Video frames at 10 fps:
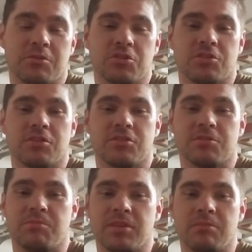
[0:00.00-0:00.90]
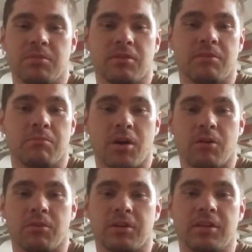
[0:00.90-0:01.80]
Should have just bit the bullet and bought
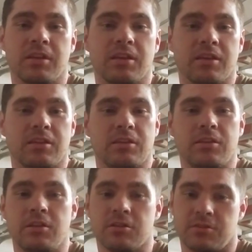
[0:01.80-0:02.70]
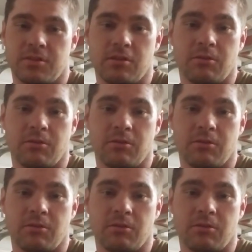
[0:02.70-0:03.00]
one years ago.